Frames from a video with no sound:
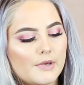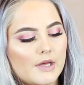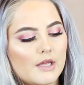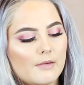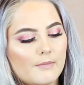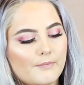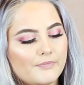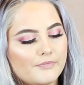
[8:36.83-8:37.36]

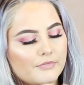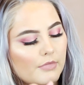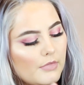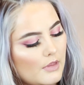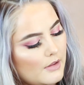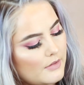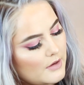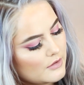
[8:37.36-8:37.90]
But
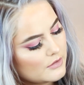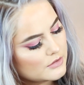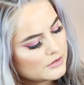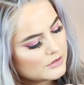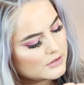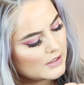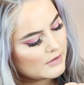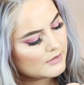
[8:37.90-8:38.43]
they're
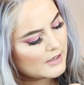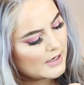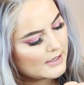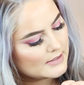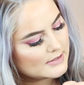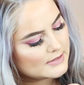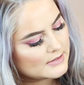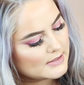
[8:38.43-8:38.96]

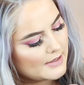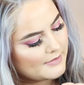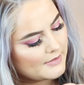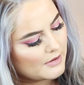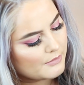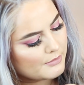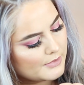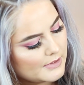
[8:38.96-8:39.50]
nice, and
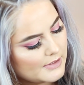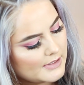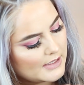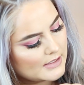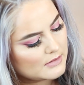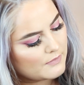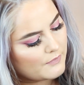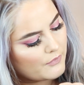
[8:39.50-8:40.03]
they're really
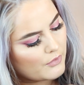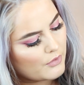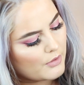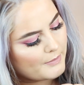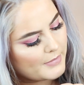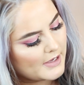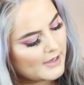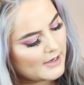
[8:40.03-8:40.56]
nice
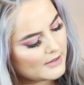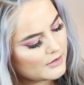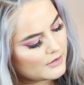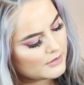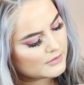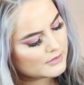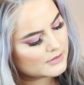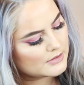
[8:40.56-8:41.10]
for
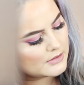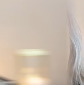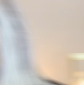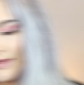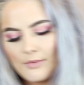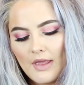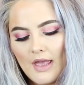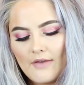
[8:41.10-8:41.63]
beginners.
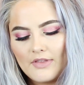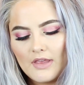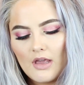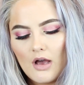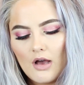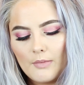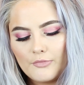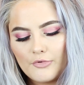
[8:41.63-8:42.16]
Then we have the
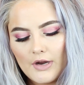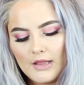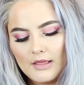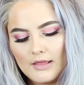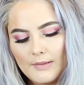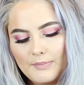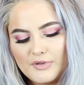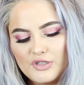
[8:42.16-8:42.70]
Ombre
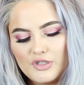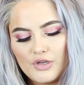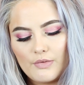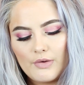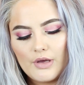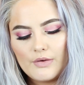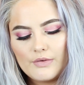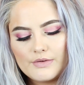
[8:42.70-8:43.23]
Lip
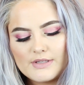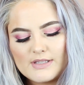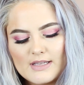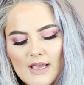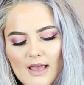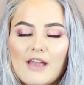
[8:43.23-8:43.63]
Duos.